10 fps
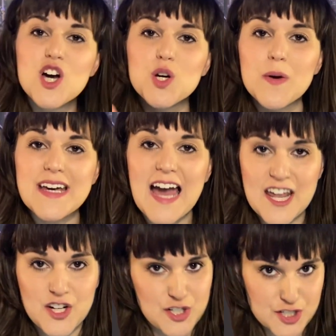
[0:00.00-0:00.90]
Quick
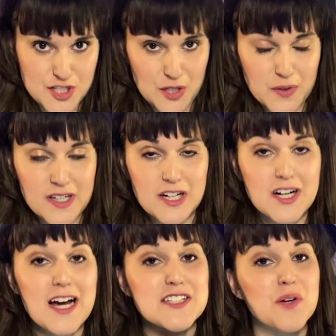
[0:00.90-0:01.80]
editor's note here. I
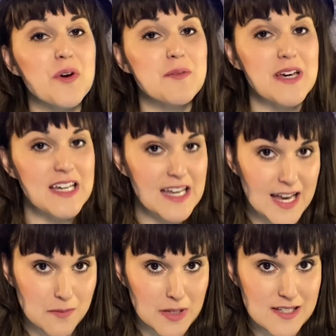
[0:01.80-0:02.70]
don't want to make any
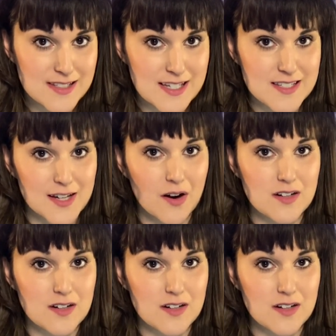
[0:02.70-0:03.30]
enemies because there are